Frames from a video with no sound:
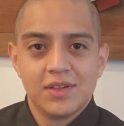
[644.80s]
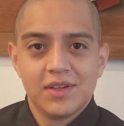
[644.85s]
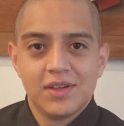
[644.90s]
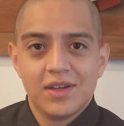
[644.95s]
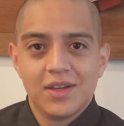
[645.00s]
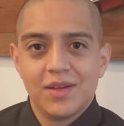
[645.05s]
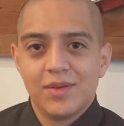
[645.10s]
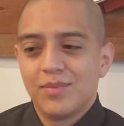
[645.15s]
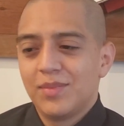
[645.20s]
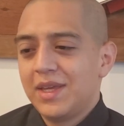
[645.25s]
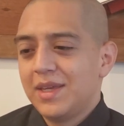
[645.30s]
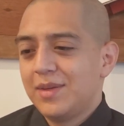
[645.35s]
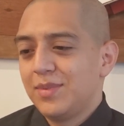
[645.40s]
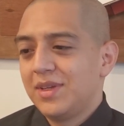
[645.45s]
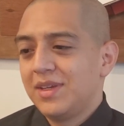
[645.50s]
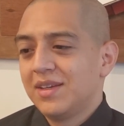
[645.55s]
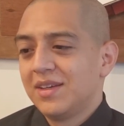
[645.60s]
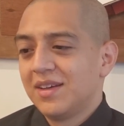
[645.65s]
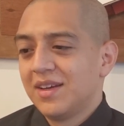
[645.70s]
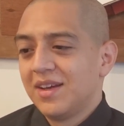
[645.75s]

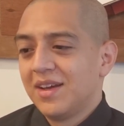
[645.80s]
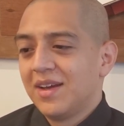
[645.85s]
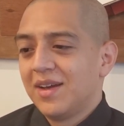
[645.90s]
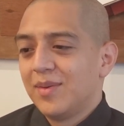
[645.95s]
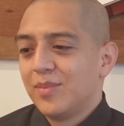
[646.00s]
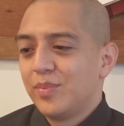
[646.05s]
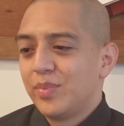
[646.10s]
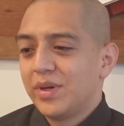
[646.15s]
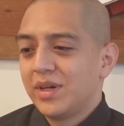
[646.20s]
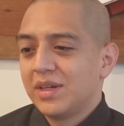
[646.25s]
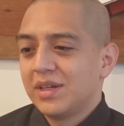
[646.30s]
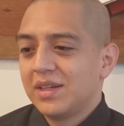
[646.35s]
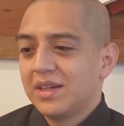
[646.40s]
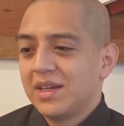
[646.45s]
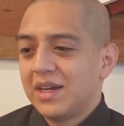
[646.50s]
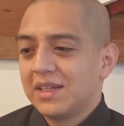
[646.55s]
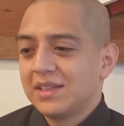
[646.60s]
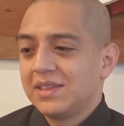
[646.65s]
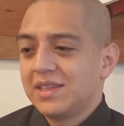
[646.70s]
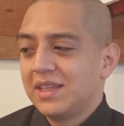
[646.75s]
maybe. But
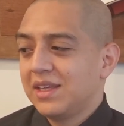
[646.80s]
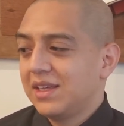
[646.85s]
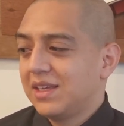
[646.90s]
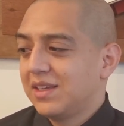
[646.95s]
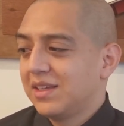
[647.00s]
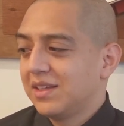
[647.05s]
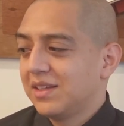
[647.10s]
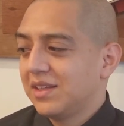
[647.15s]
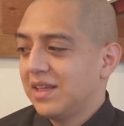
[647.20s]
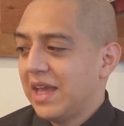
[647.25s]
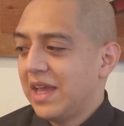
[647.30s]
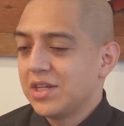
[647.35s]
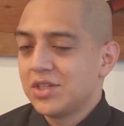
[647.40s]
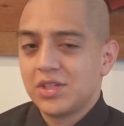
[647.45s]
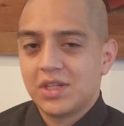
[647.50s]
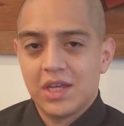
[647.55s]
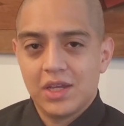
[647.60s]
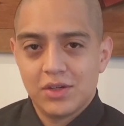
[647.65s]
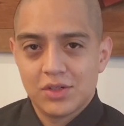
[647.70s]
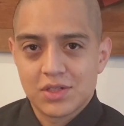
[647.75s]
I think
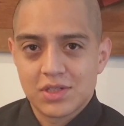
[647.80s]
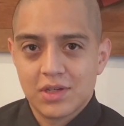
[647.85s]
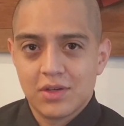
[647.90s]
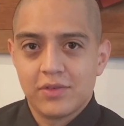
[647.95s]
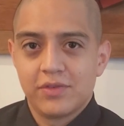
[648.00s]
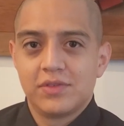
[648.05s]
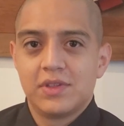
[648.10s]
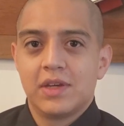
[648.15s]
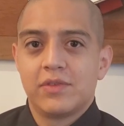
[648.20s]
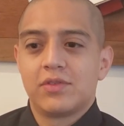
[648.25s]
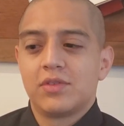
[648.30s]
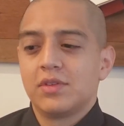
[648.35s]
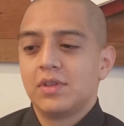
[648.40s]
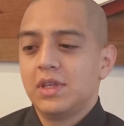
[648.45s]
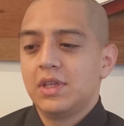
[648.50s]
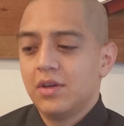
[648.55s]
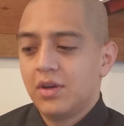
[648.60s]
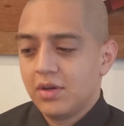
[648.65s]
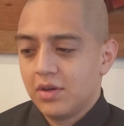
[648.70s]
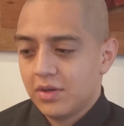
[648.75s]
educate yourself definitely
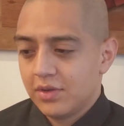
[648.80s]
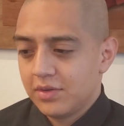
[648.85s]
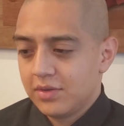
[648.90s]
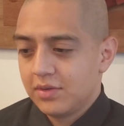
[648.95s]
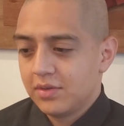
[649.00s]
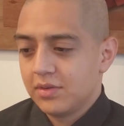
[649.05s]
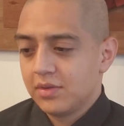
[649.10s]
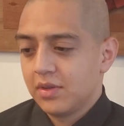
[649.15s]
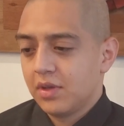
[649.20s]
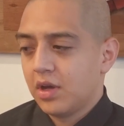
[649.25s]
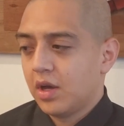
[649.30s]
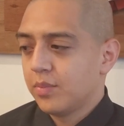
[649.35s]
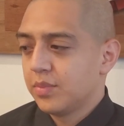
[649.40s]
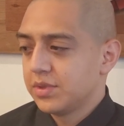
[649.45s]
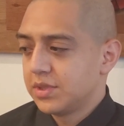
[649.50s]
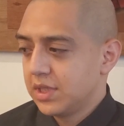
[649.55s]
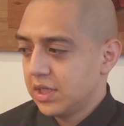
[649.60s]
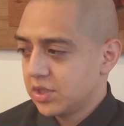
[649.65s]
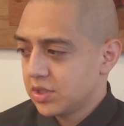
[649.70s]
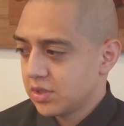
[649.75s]
on the
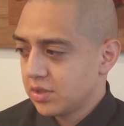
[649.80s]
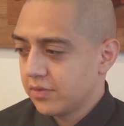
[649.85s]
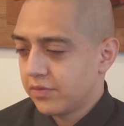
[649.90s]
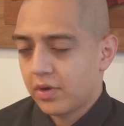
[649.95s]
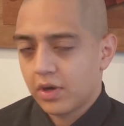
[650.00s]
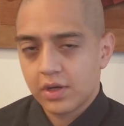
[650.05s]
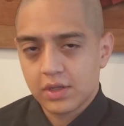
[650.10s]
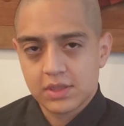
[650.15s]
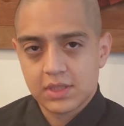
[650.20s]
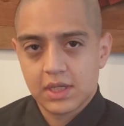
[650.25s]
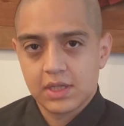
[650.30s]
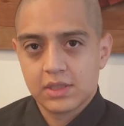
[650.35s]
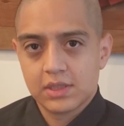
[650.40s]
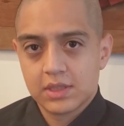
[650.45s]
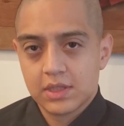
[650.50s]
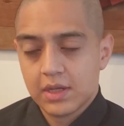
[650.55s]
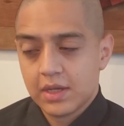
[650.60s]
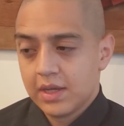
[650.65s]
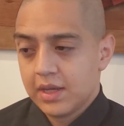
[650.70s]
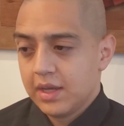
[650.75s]
compensation of architects.
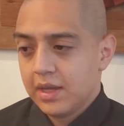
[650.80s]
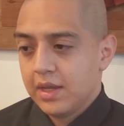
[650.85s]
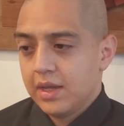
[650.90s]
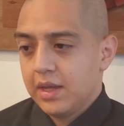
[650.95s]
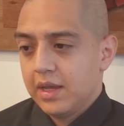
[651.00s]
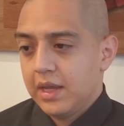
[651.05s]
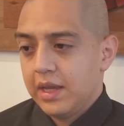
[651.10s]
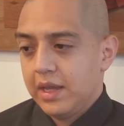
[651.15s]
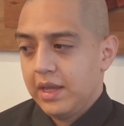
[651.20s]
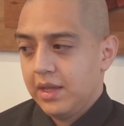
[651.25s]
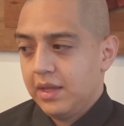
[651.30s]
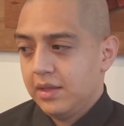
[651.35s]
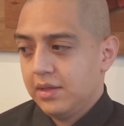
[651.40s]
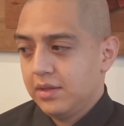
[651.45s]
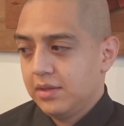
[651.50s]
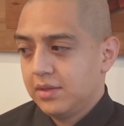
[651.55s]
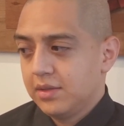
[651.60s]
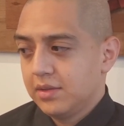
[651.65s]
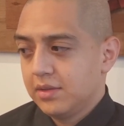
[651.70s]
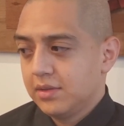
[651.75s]

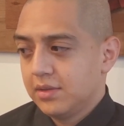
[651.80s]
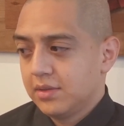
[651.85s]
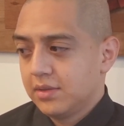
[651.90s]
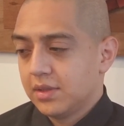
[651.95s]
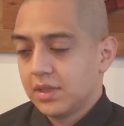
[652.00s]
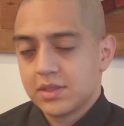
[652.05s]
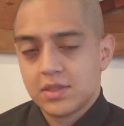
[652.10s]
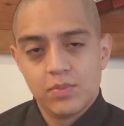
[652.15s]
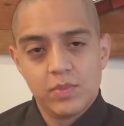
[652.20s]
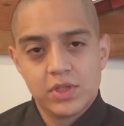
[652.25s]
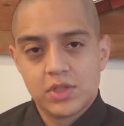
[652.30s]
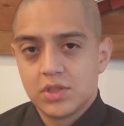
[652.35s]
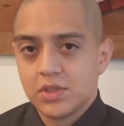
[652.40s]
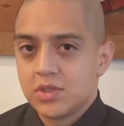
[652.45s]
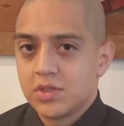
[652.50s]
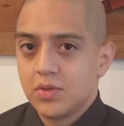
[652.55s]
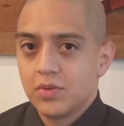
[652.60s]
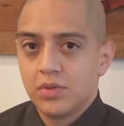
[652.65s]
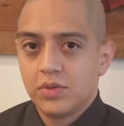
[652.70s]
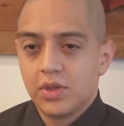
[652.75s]
And not to mention
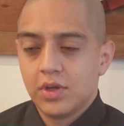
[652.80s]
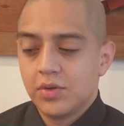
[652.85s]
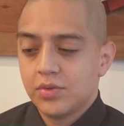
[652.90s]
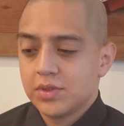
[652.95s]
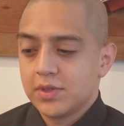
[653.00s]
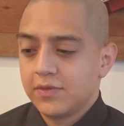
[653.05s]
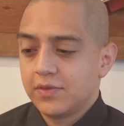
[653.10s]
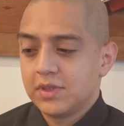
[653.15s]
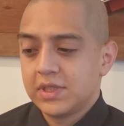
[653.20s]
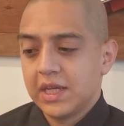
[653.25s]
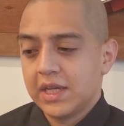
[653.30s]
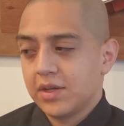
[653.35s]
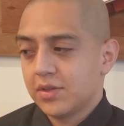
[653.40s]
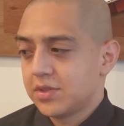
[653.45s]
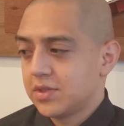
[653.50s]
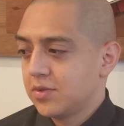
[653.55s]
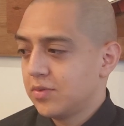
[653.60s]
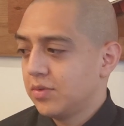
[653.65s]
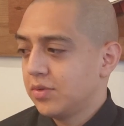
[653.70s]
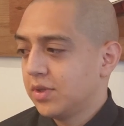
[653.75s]
student loans. If you take out
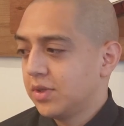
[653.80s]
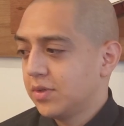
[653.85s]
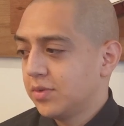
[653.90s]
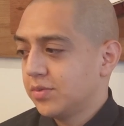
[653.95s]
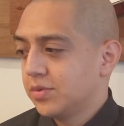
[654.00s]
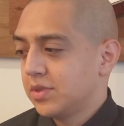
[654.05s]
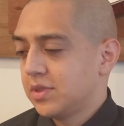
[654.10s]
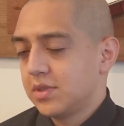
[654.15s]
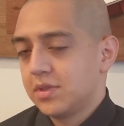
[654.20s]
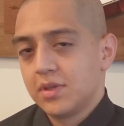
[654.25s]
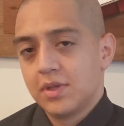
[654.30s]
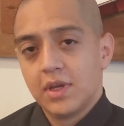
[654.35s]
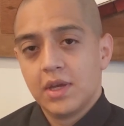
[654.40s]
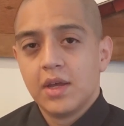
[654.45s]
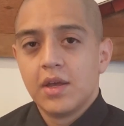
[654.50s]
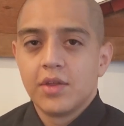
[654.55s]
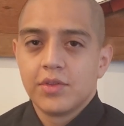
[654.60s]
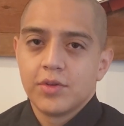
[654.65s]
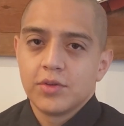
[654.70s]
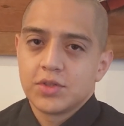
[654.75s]
student loans,
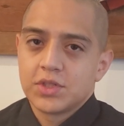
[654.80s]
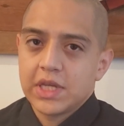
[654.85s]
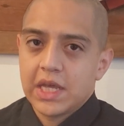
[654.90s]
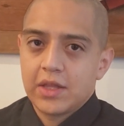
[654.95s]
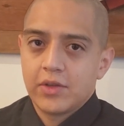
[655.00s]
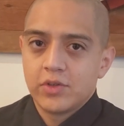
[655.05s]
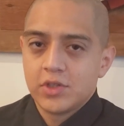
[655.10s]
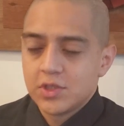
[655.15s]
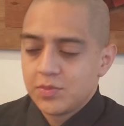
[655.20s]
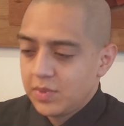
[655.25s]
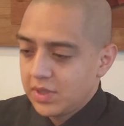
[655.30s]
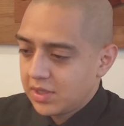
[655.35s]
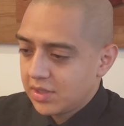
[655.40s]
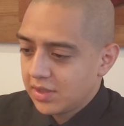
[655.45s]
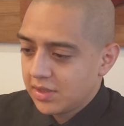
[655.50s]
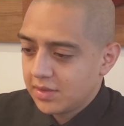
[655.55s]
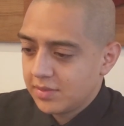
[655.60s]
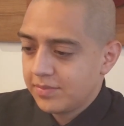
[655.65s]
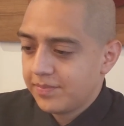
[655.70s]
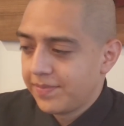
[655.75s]
those salaries
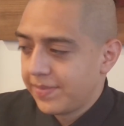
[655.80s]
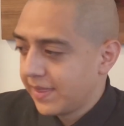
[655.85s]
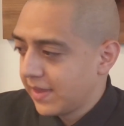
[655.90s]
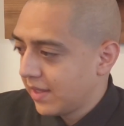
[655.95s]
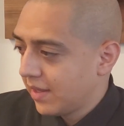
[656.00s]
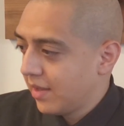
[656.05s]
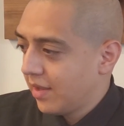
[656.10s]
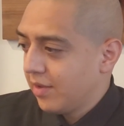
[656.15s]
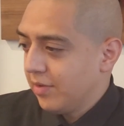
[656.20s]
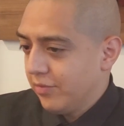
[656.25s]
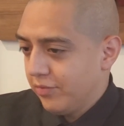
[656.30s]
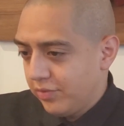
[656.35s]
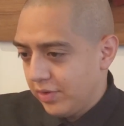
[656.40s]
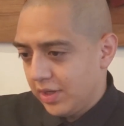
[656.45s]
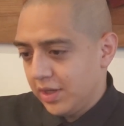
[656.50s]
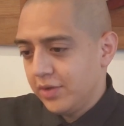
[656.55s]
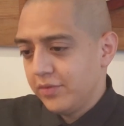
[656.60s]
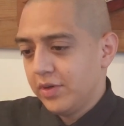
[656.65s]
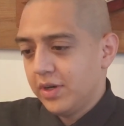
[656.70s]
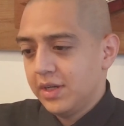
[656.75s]
become
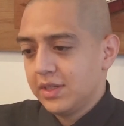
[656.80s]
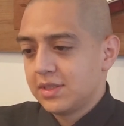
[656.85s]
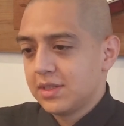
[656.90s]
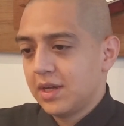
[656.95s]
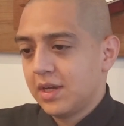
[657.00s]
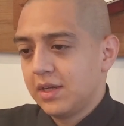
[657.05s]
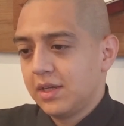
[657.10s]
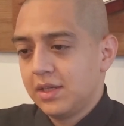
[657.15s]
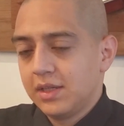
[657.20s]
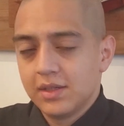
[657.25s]
very, very tiny.